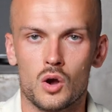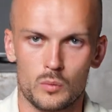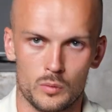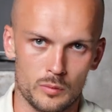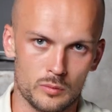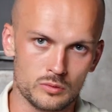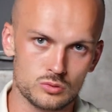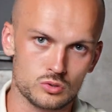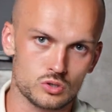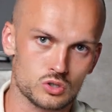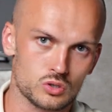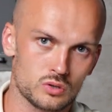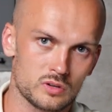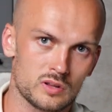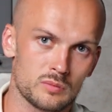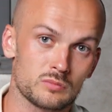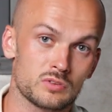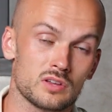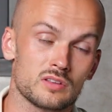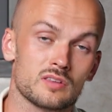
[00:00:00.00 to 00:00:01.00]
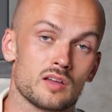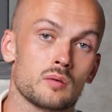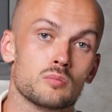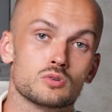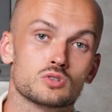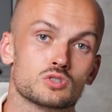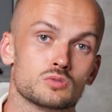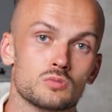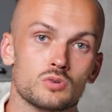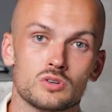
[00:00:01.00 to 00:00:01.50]
we want to show them that are
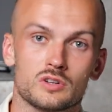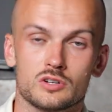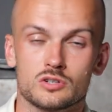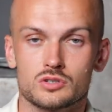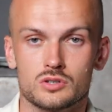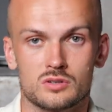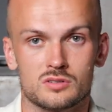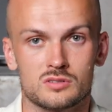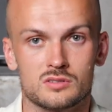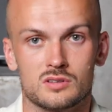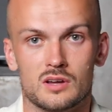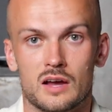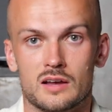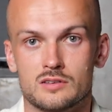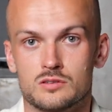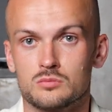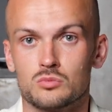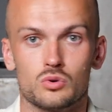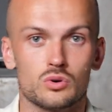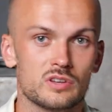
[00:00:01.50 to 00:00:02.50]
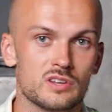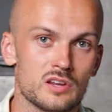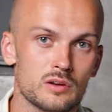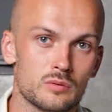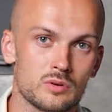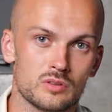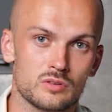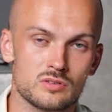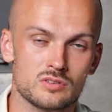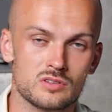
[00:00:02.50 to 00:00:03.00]
much more than just a small gear in the